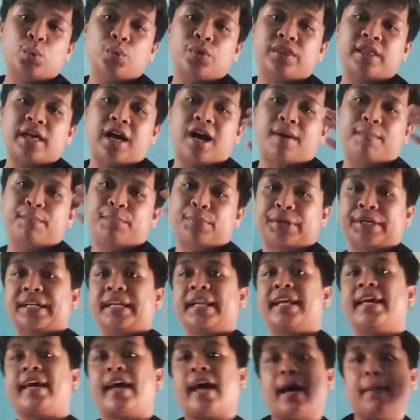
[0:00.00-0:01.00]
the
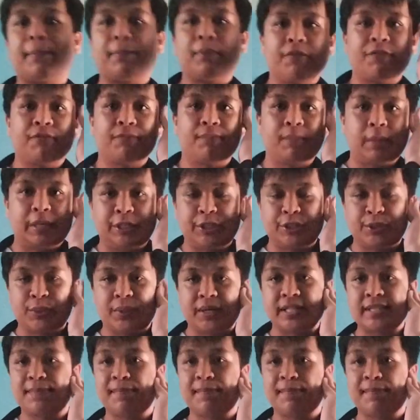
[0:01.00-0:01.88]
burning up of meteors,